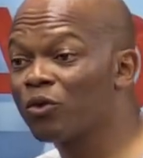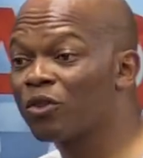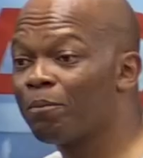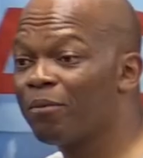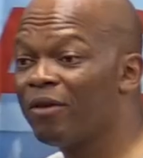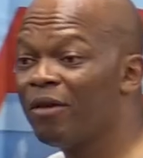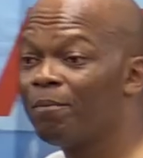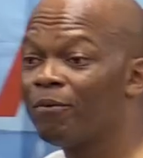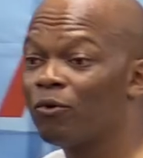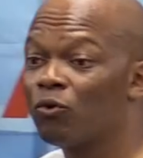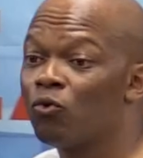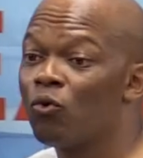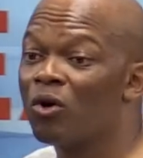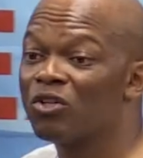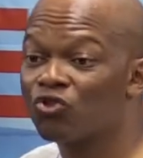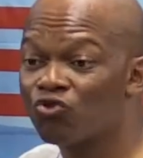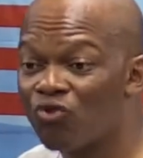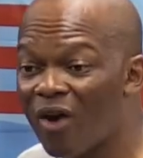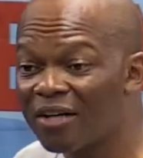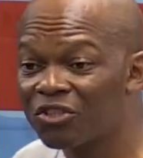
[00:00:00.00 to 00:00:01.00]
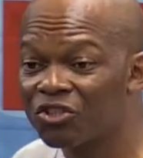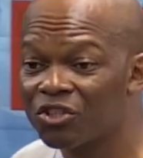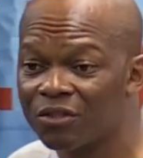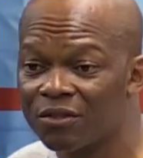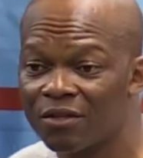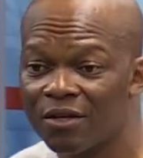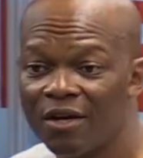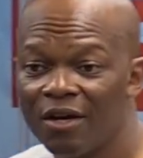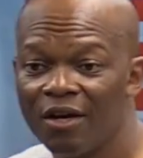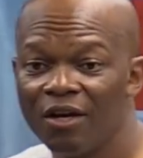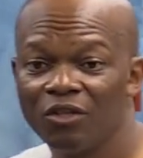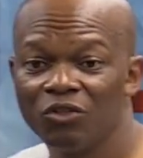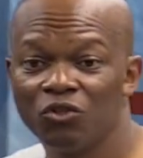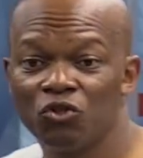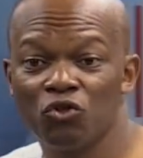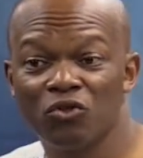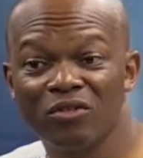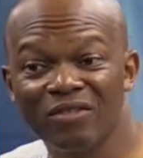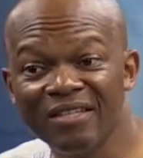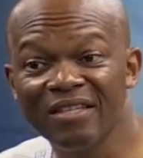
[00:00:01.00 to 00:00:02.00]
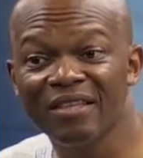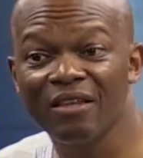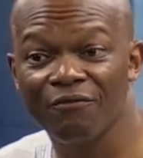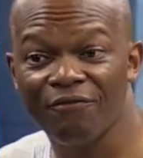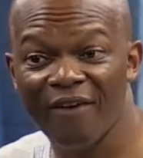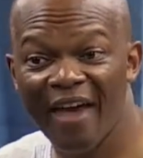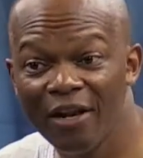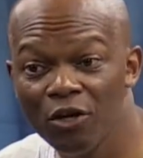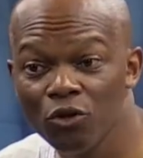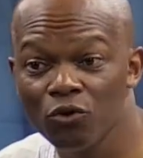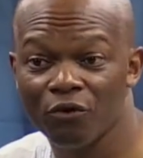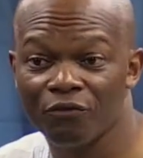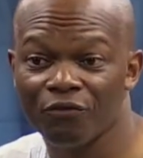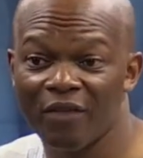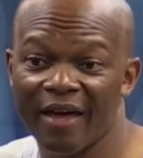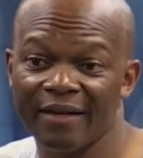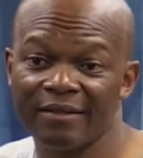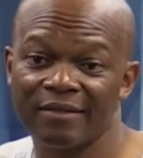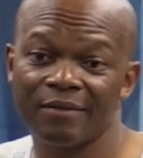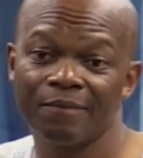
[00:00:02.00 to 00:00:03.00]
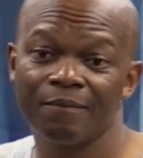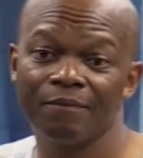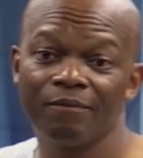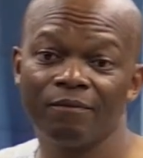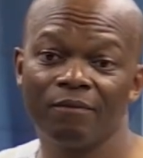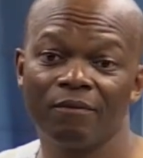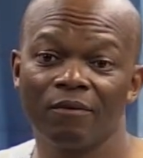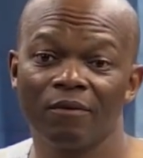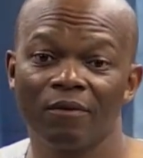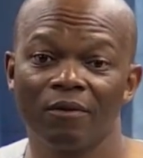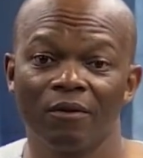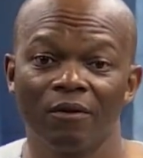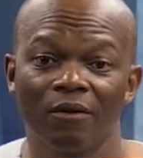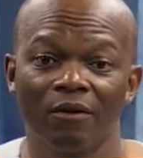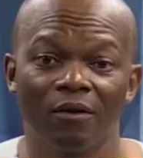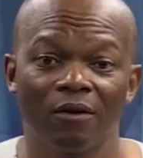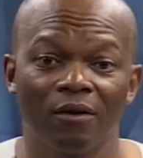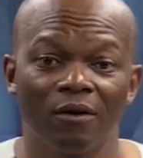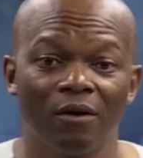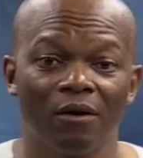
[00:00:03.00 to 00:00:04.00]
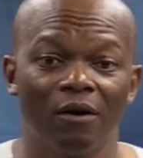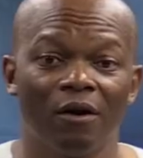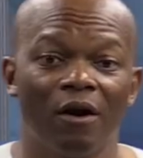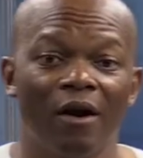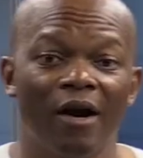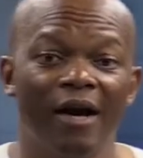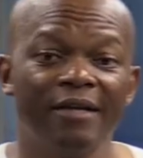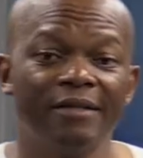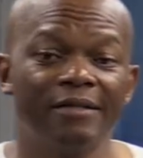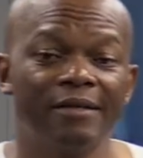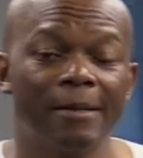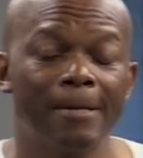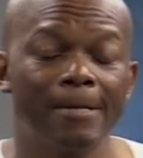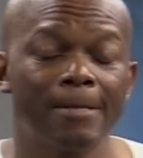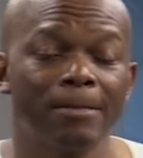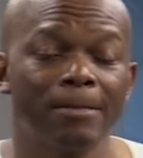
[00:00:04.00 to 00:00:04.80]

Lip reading: with people who are structured? Do you see the value of that? Right?